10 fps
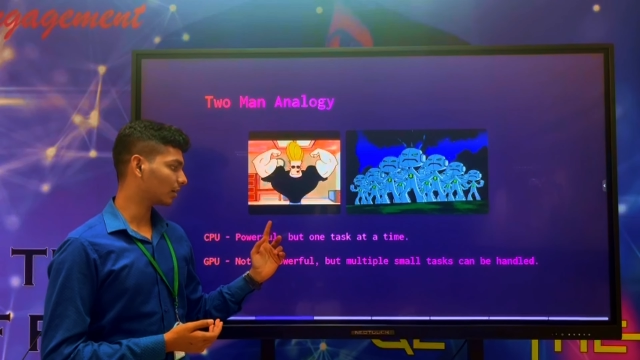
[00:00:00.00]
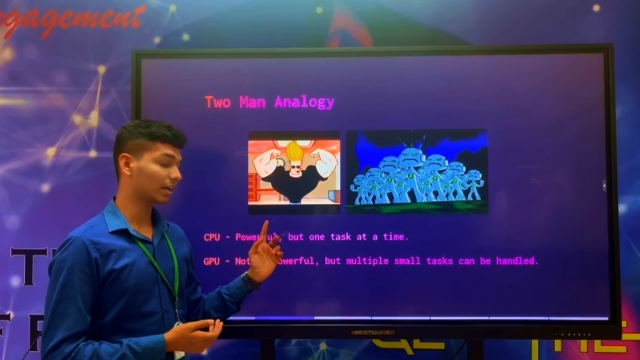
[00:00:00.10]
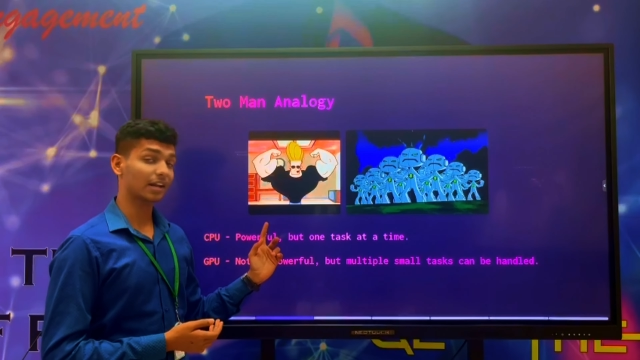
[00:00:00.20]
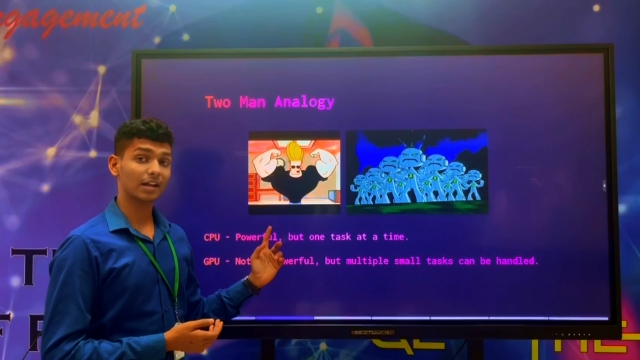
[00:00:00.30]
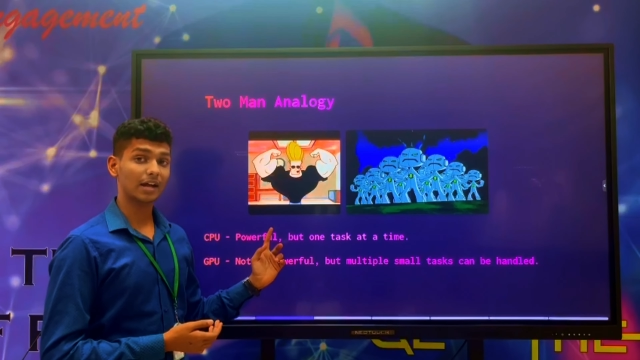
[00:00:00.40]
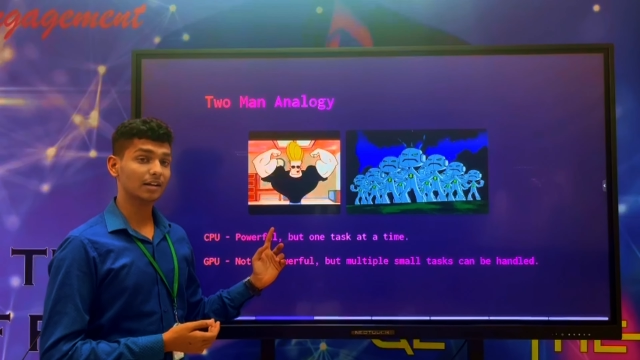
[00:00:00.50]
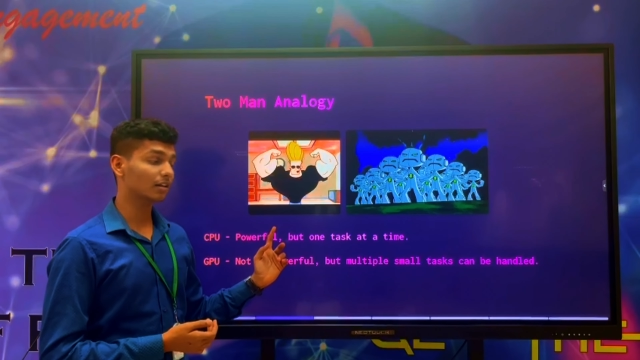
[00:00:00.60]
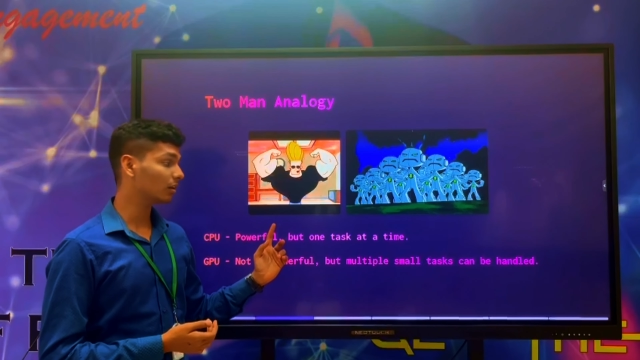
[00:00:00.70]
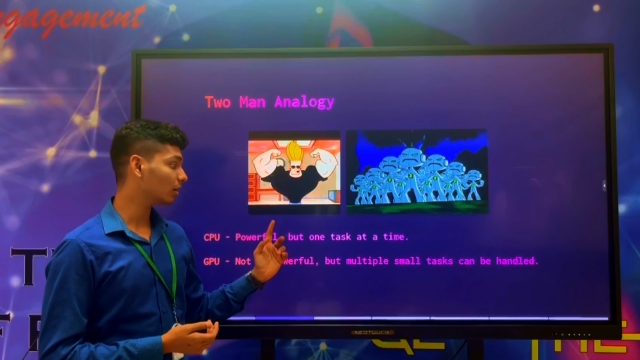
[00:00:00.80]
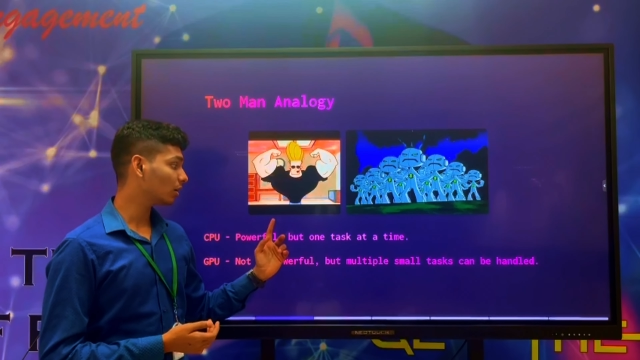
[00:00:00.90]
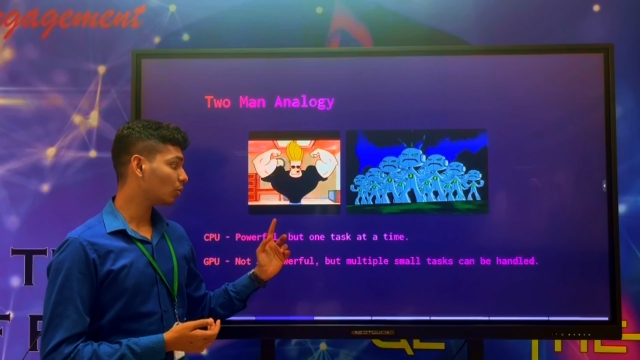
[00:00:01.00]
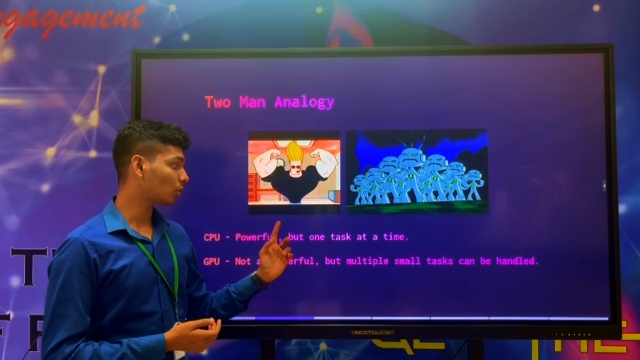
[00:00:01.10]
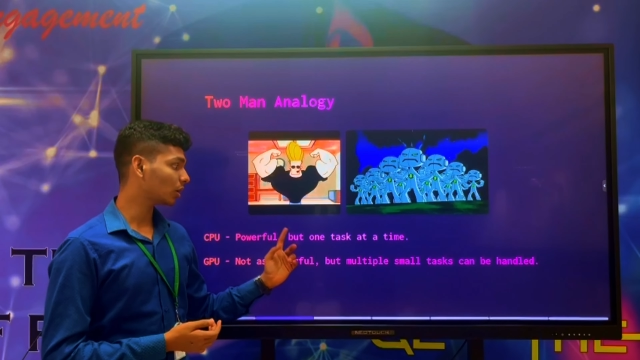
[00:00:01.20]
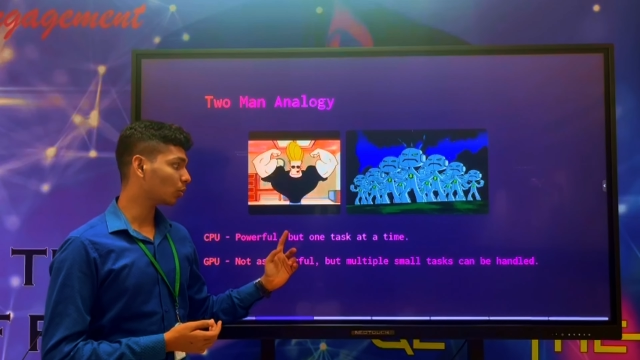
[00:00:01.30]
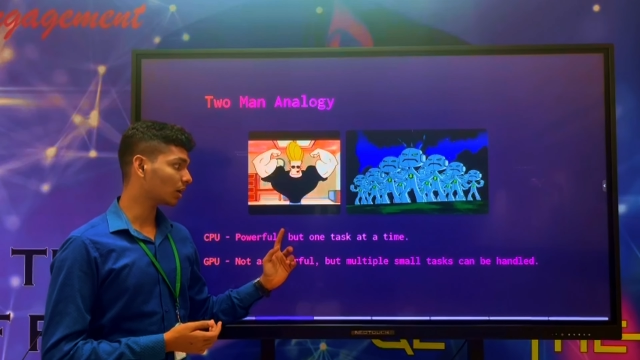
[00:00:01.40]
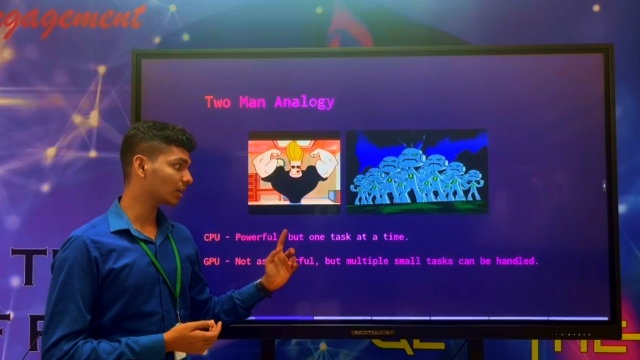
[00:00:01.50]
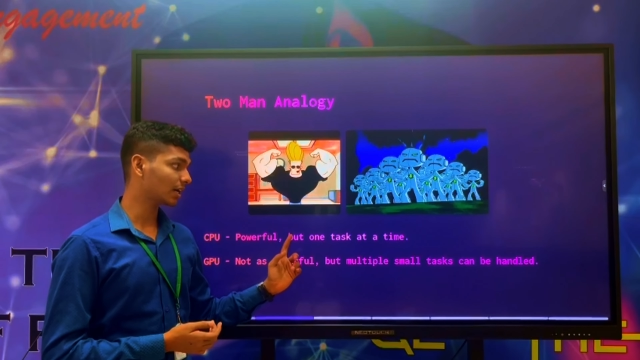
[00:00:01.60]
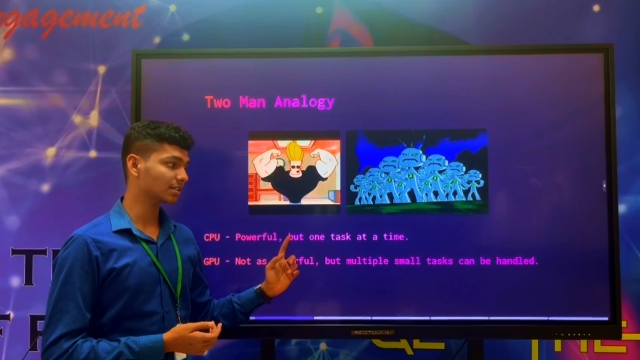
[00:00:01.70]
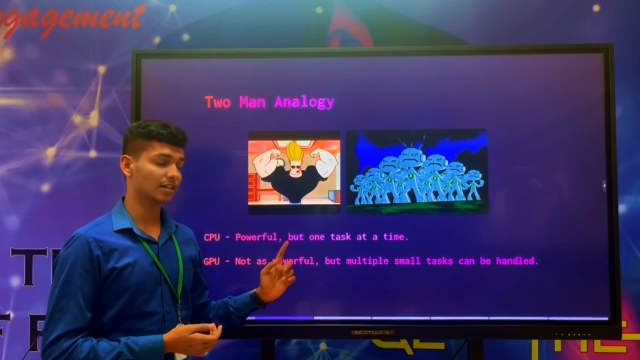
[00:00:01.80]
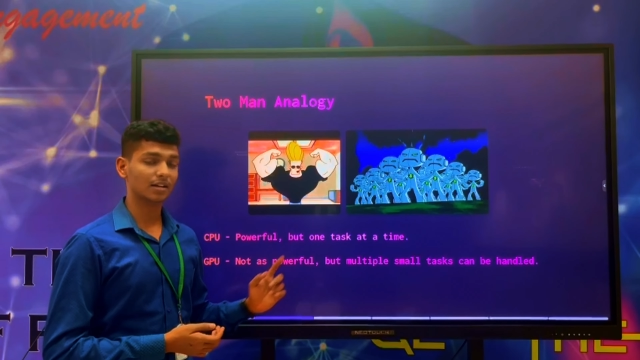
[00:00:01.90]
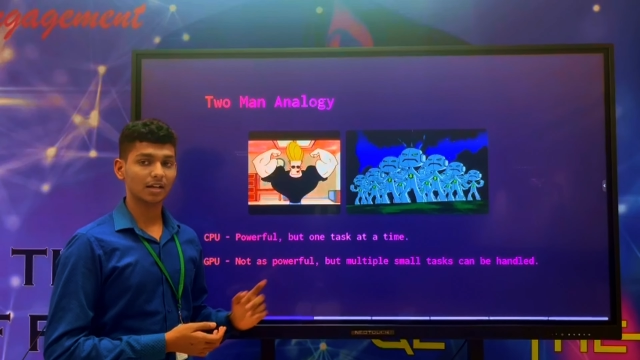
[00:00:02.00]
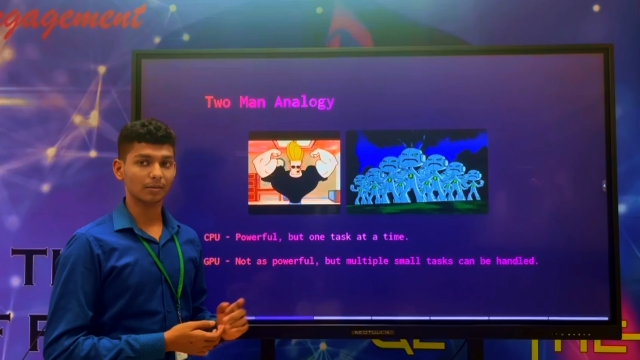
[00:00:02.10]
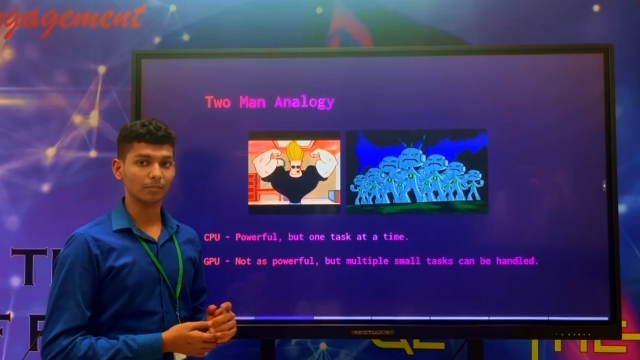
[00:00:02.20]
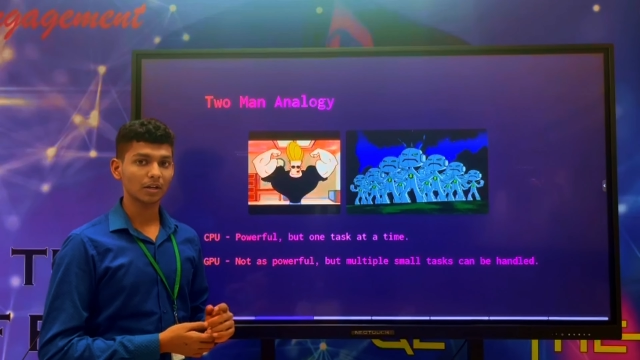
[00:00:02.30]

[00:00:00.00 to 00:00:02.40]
can handle only one task at a time.